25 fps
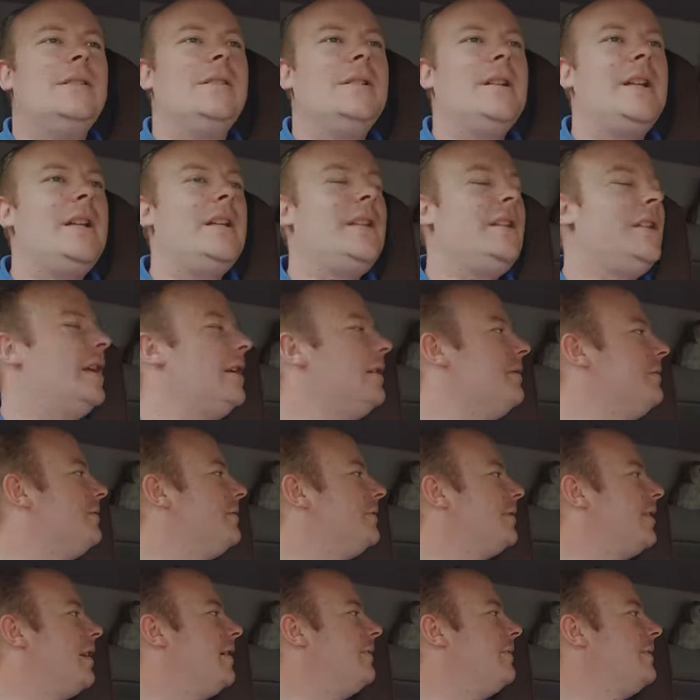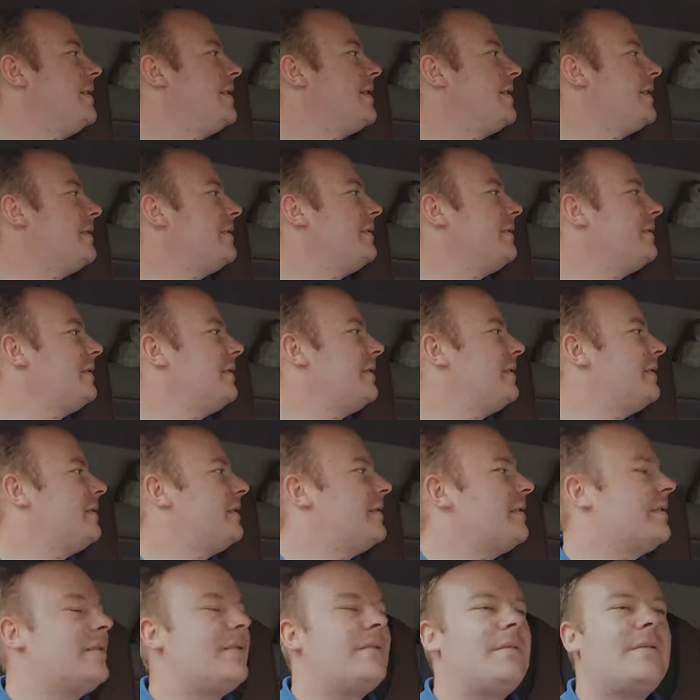But no dramas.
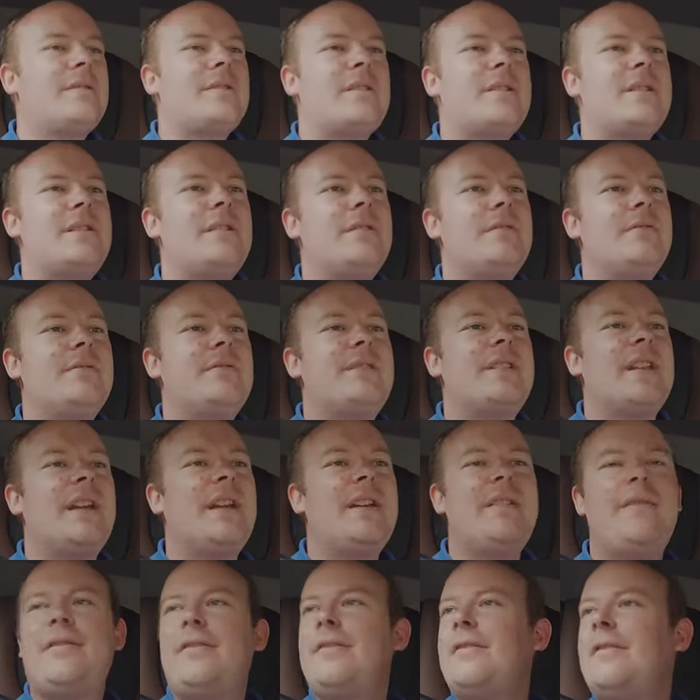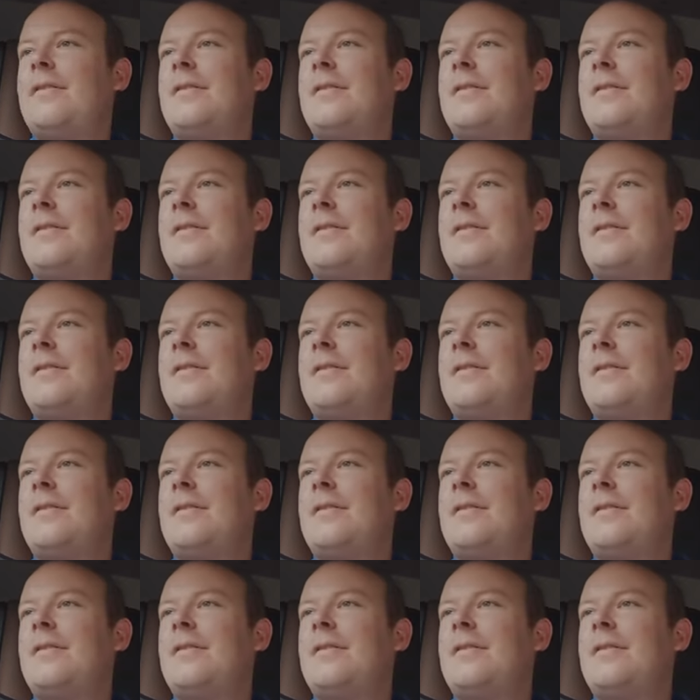Still safe.